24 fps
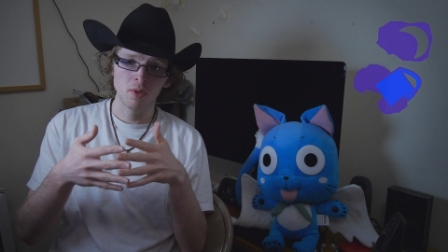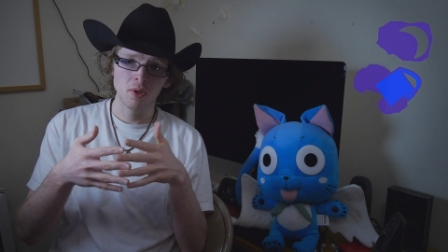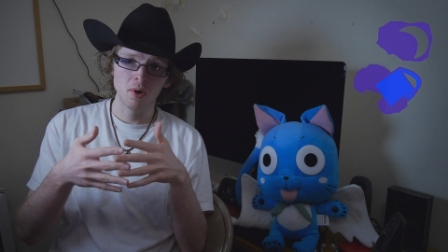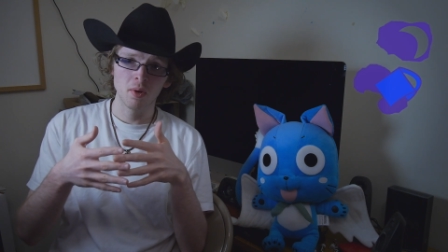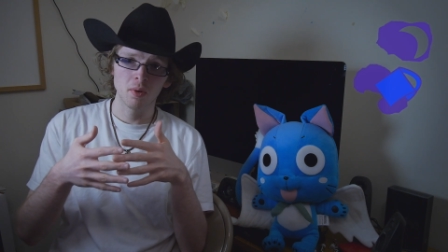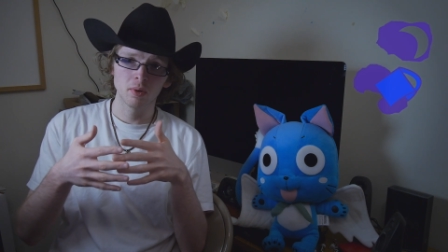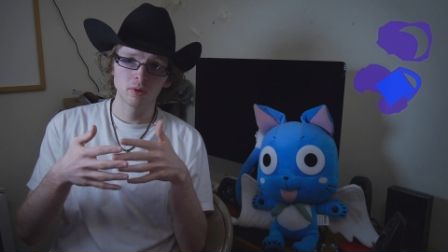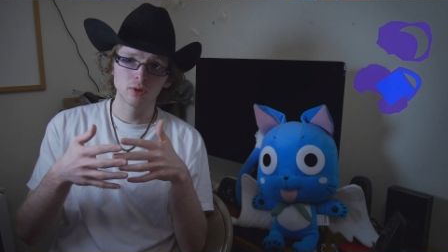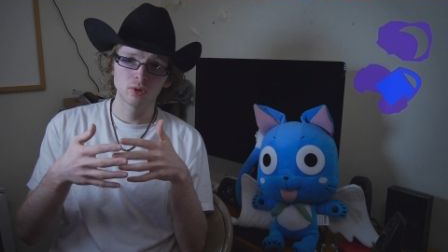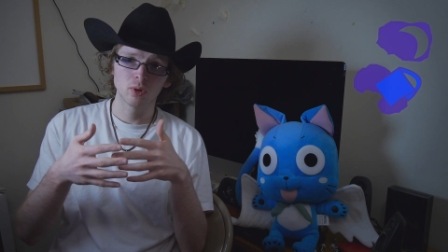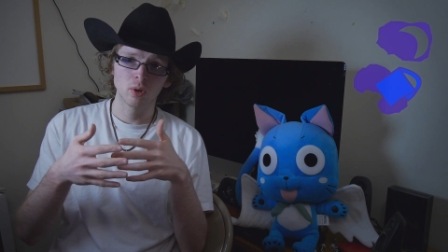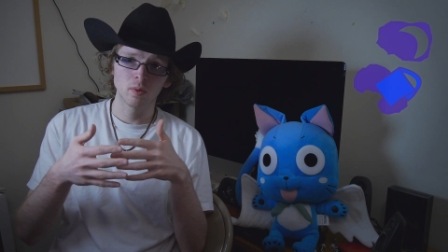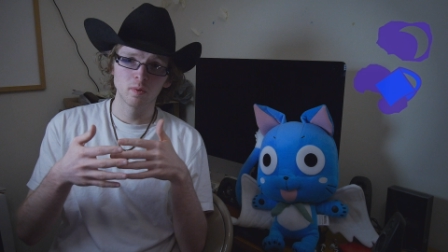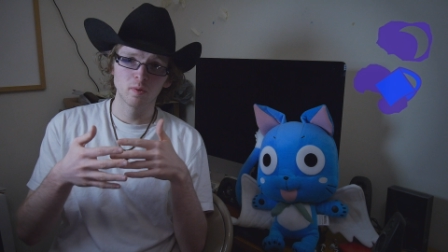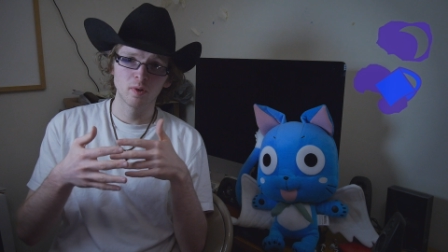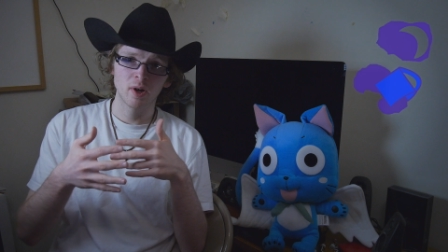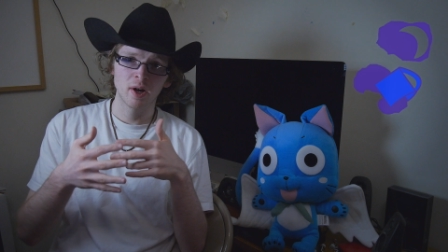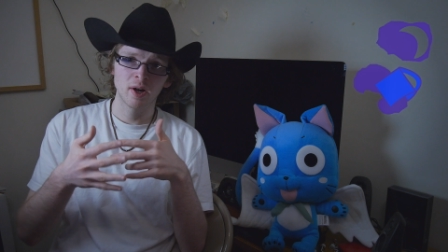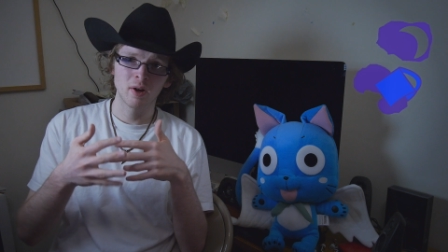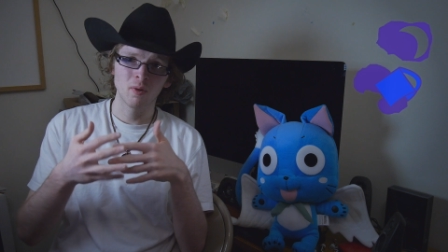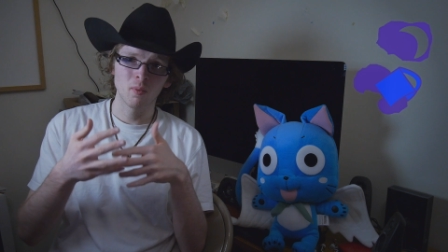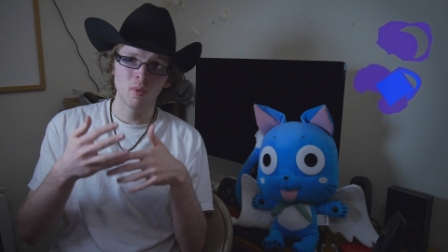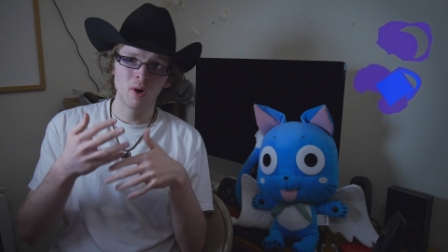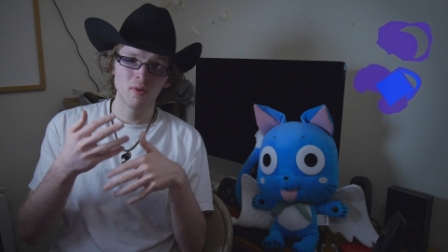they were sort of
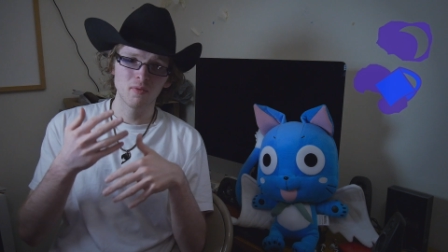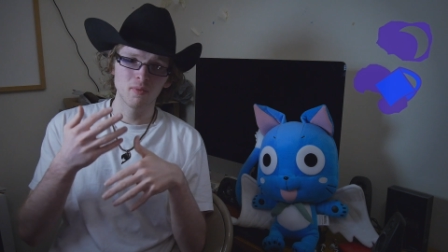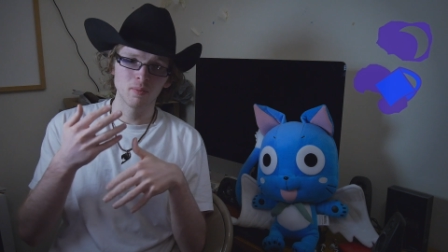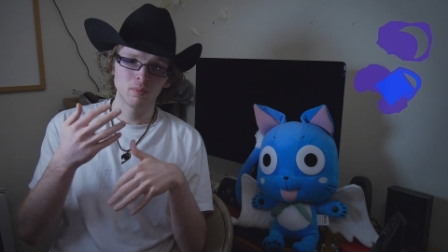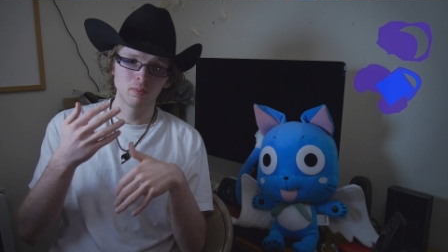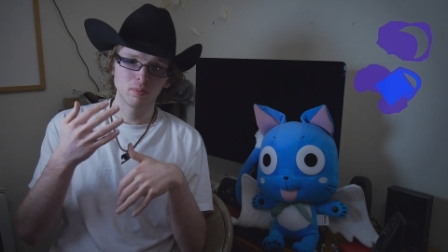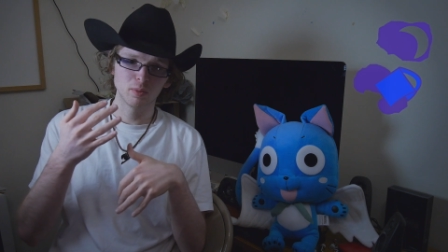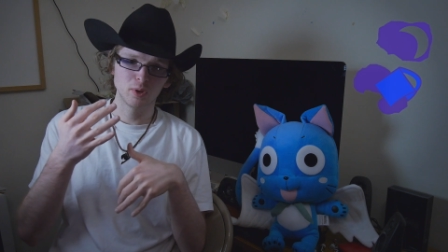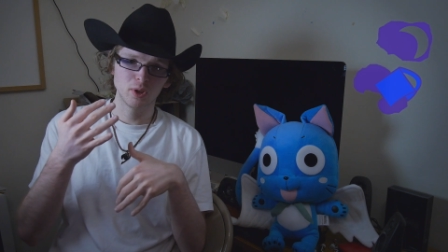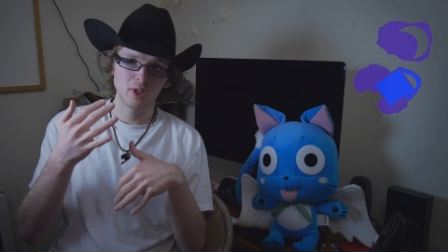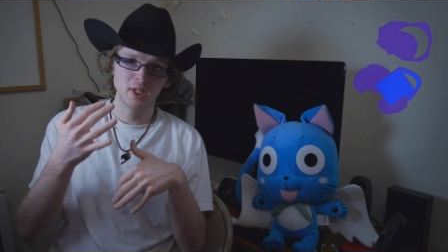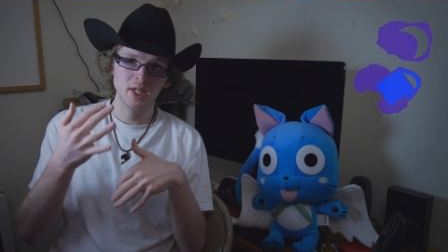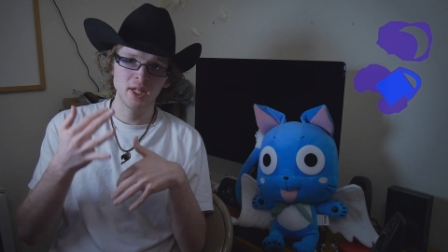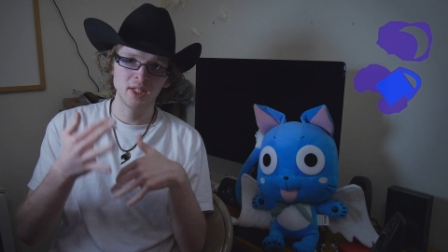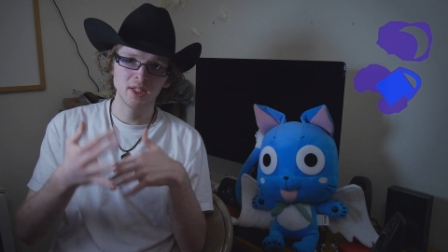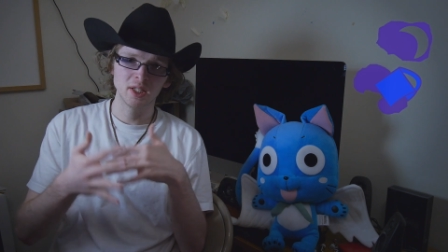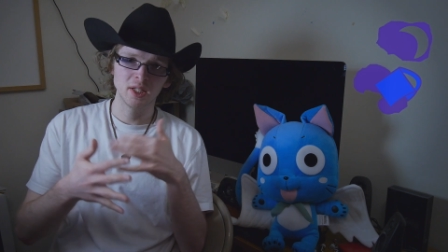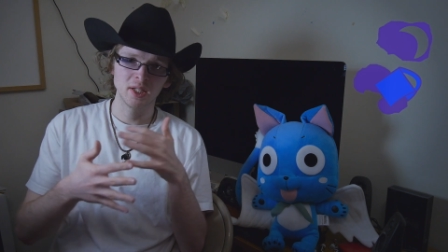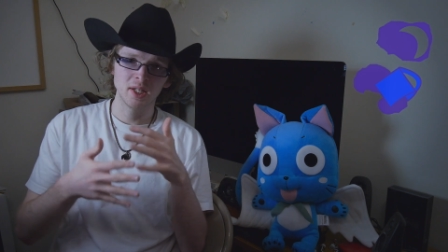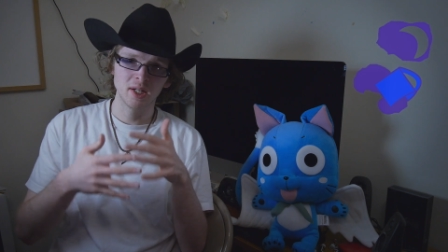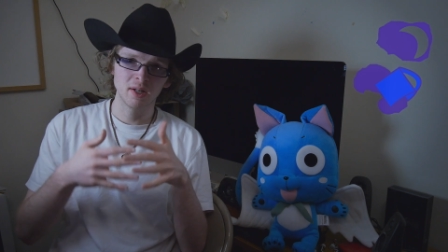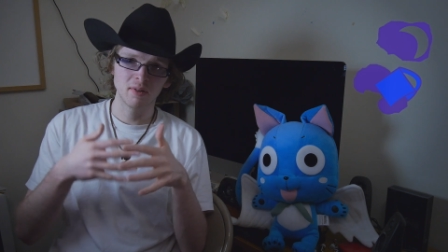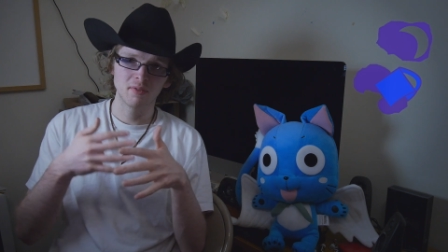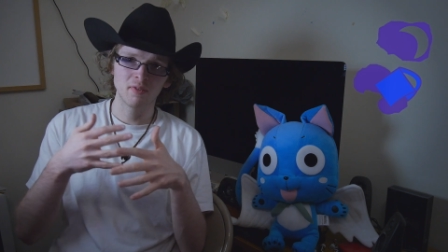getting away from
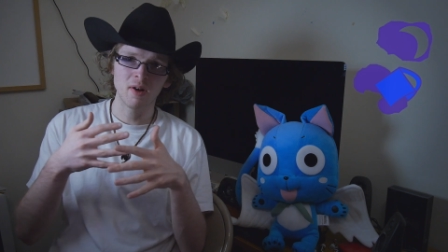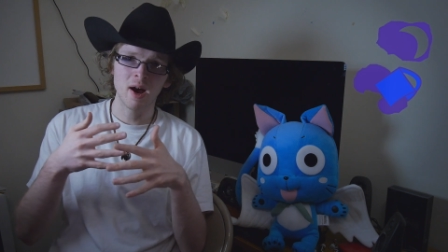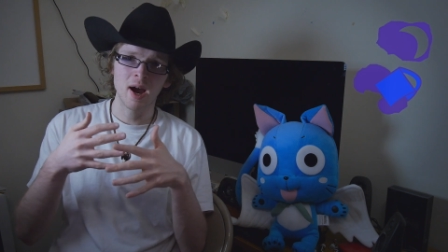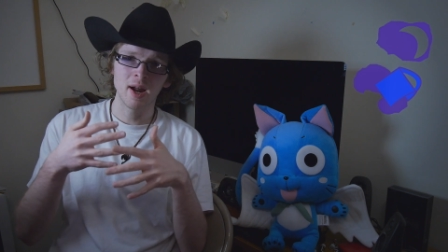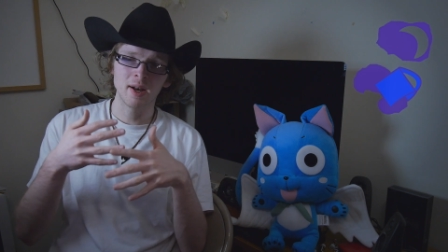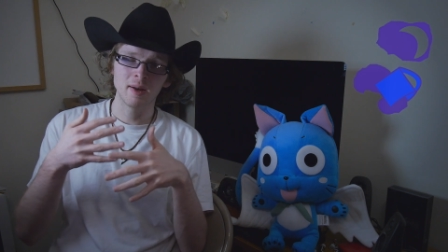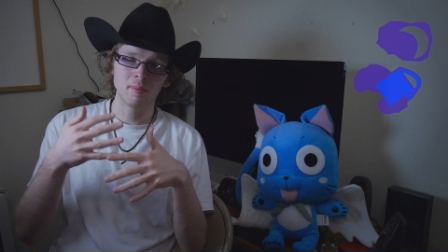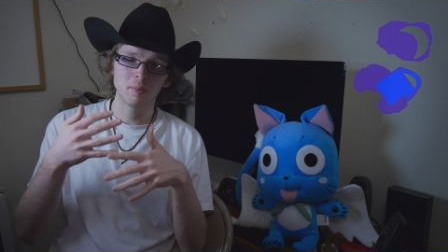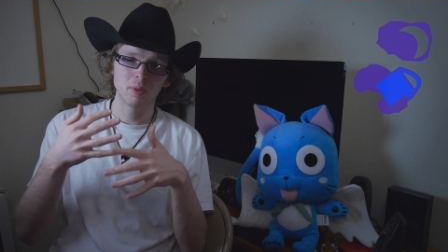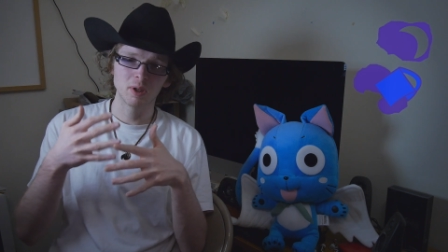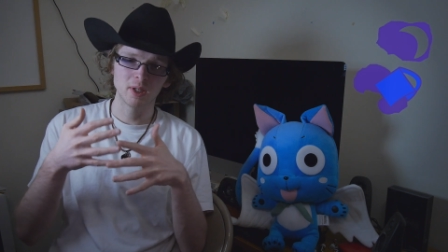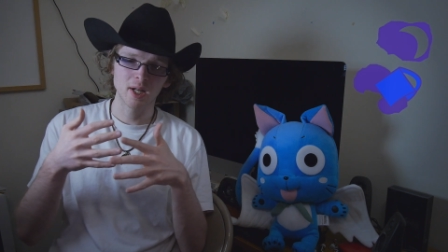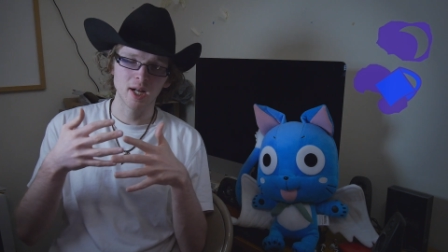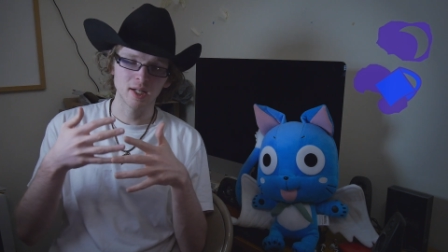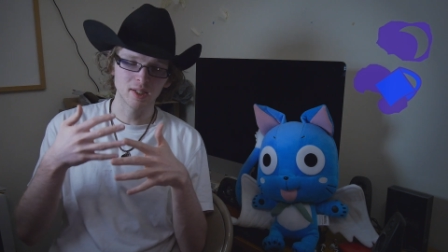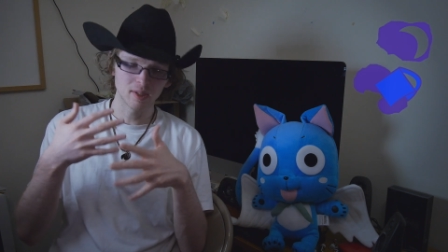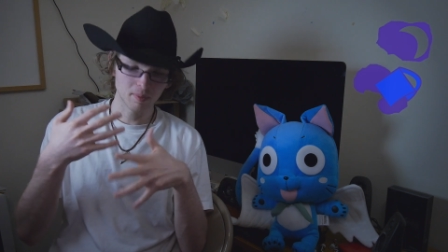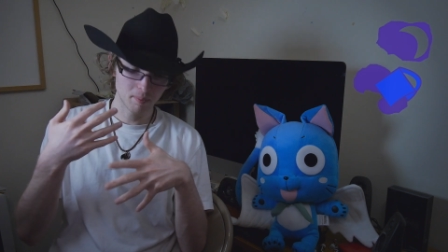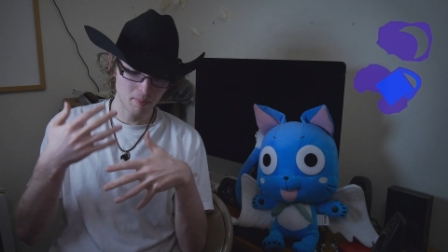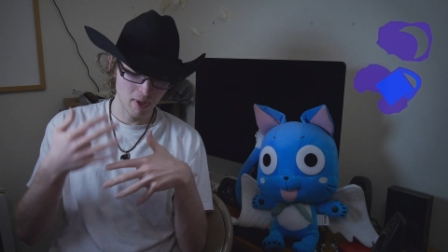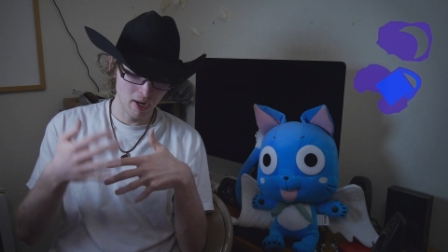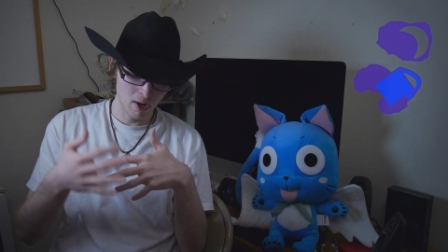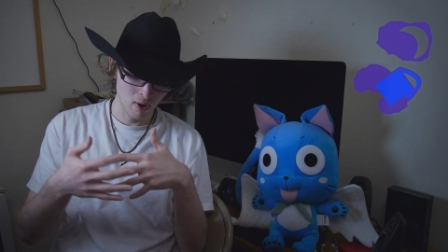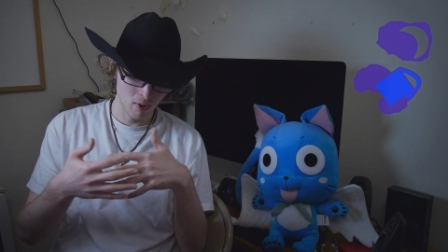easily defined and
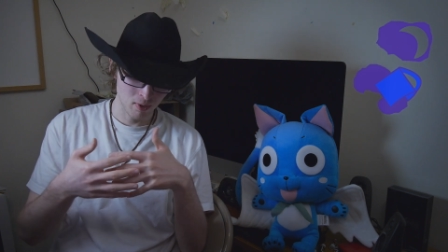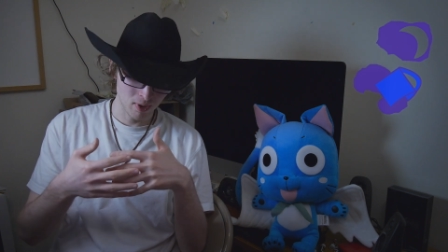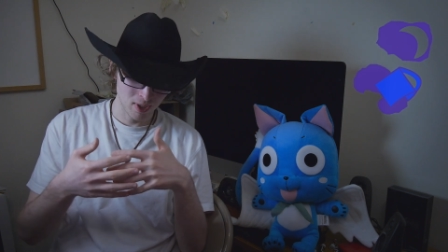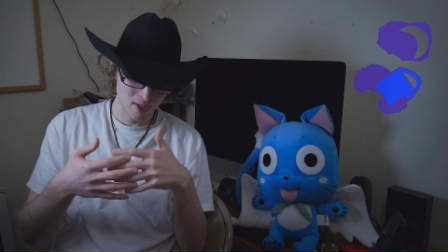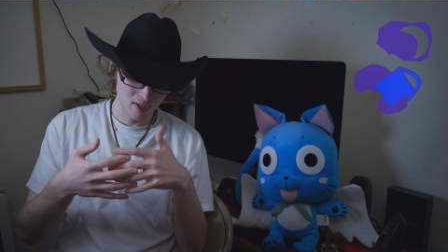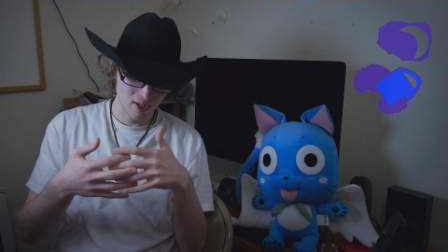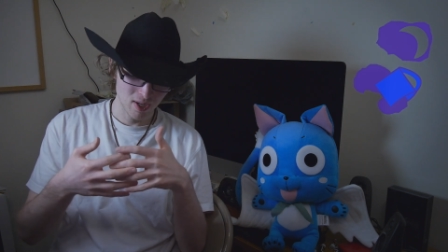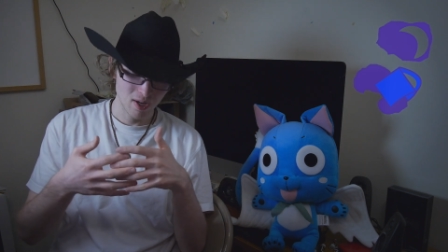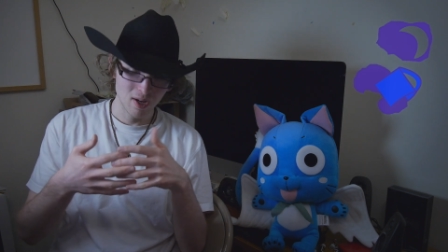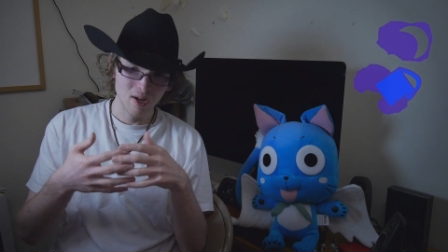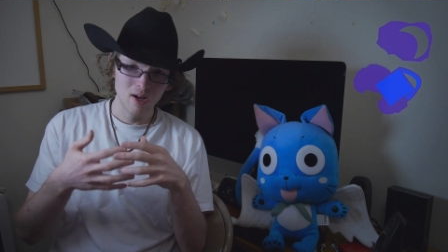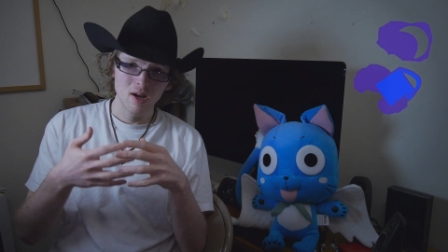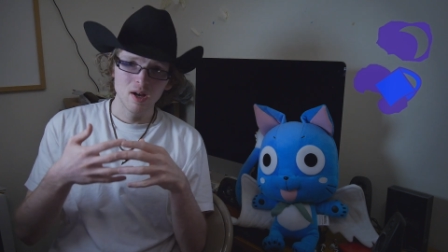protected parody.